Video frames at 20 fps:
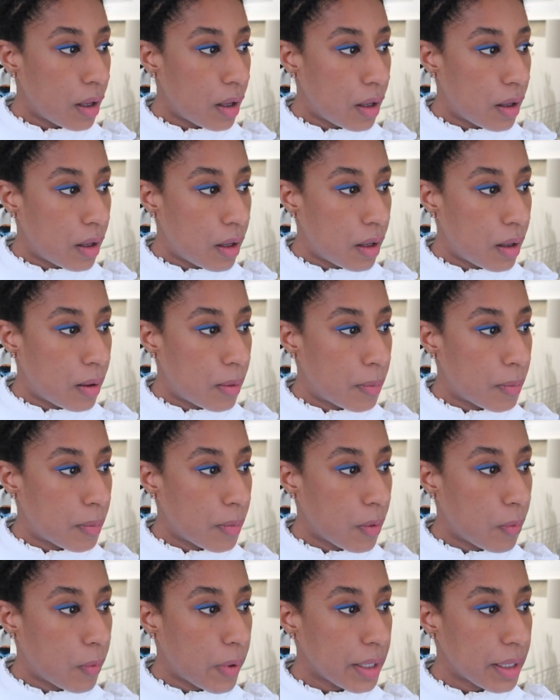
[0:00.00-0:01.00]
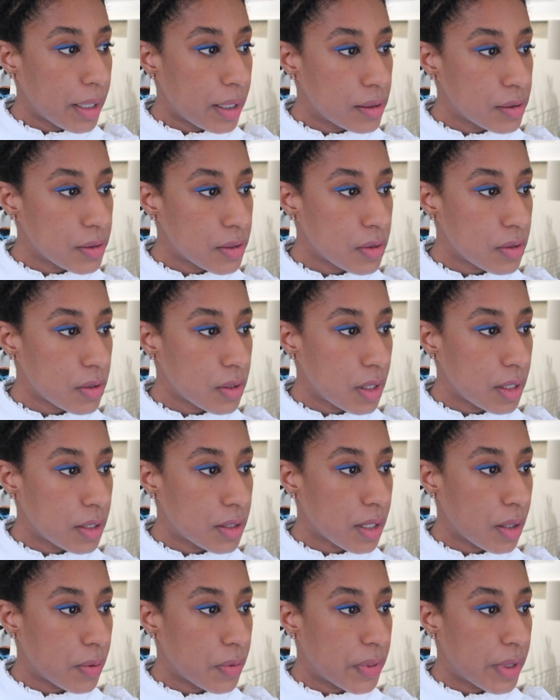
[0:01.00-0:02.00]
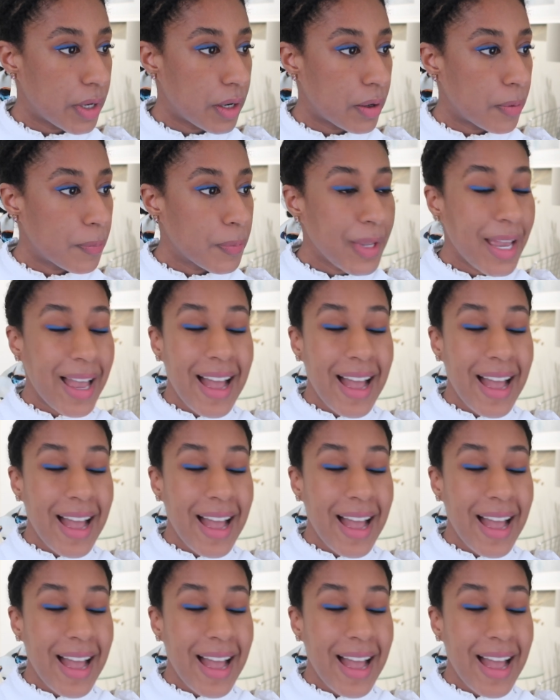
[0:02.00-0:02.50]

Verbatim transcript: Um, what else is out there?